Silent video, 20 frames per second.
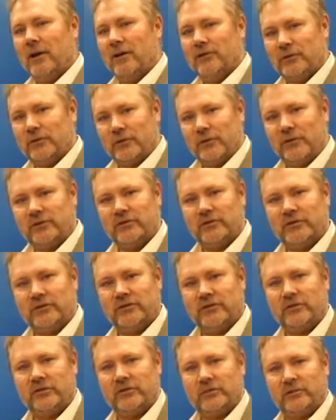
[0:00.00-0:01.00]
So this
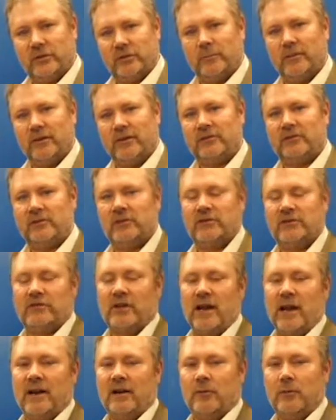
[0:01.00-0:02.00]
system is
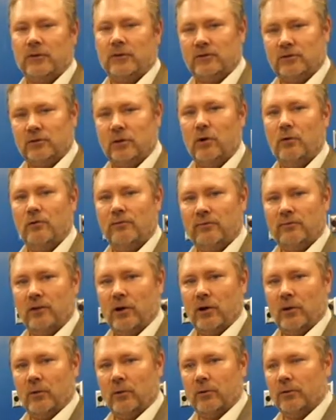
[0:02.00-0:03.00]
designed with low
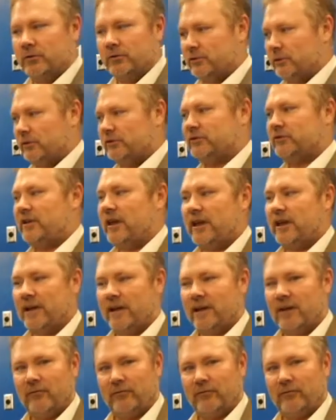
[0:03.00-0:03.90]
flow, so it's taking a